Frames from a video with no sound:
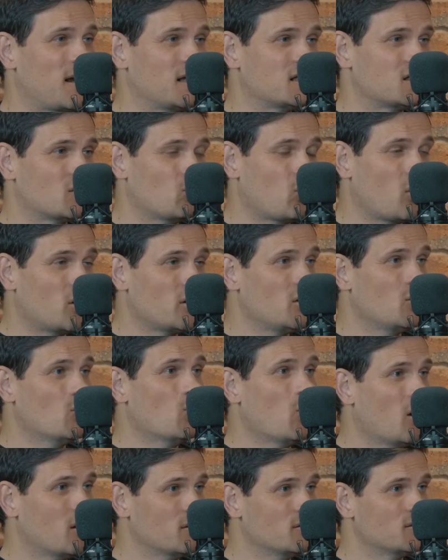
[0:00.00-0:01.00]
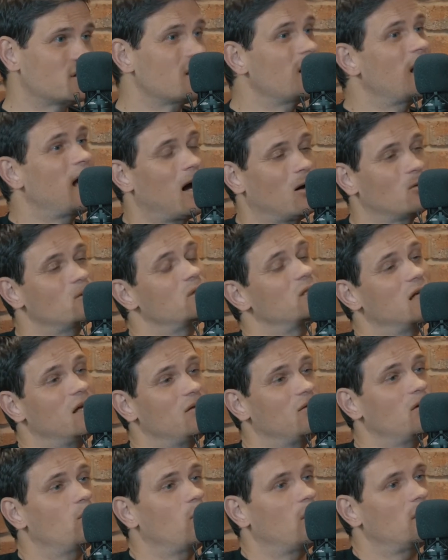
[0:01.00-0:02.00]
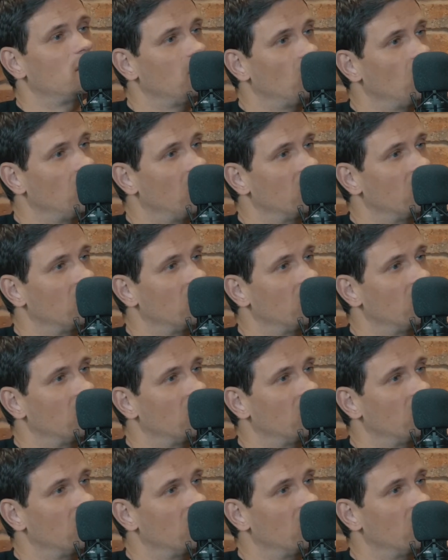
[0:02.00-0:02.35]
based on what you want, how to give you what you